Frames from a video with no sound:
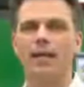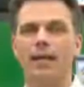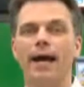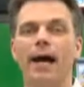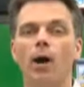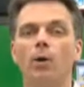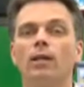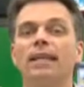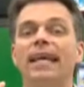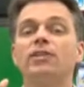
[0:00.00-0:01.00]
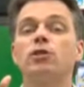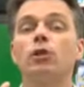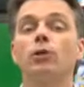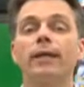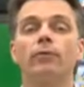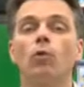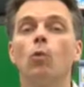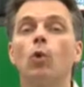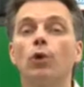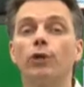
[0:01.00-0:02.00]
Now, let's look at the
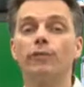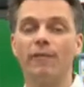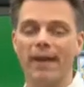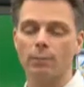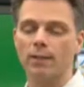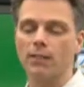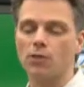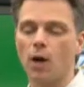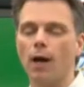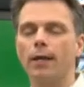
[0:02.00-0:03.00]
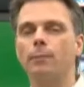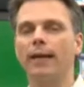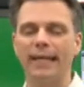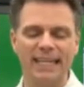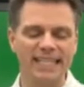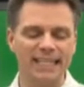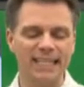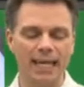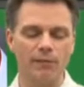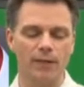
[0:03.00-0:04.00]
word families on page
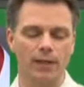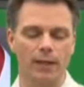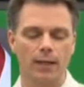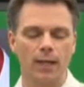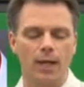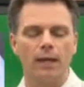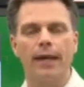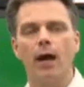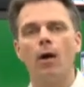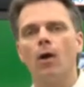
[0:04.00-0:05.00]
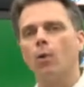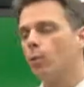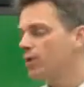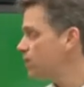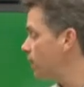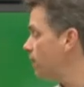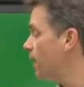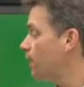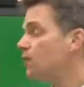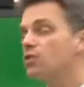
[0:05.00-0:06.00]
11. Now, we said
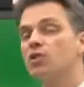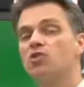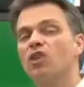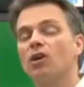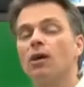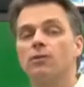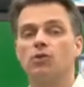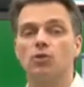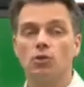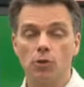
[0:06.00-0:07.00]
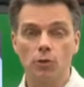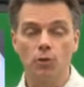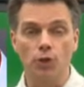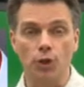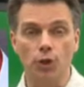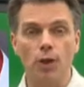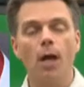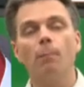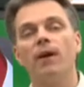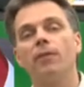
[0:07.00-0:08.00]
that this is the Constitution,
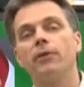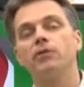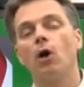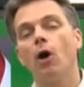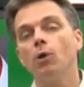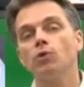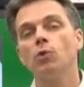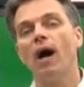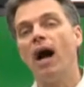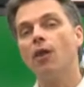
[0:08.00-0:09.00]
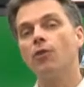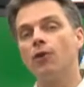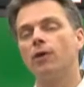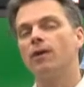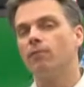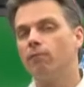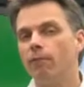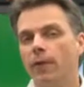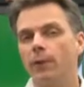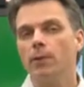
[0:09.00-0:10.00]
but there's also other
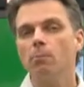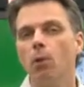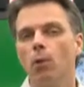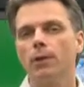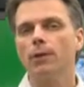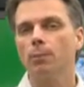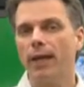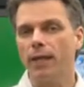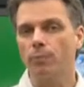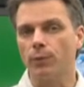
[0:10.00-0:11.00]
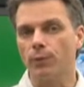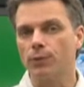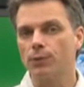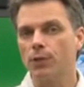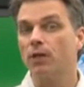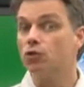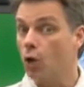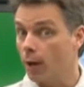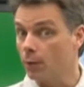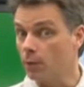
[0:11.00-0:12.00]
very important papers,
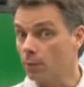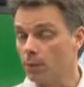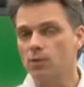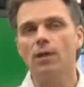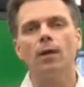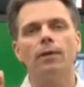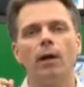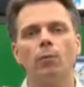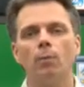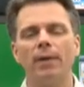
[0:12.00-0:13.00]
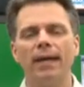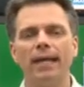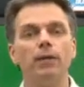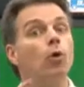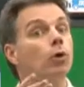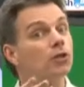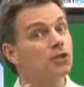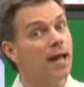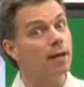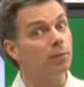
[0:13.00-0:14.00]
documents that were made or
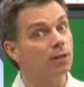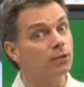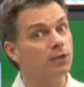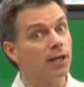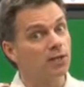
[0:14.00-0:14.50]
established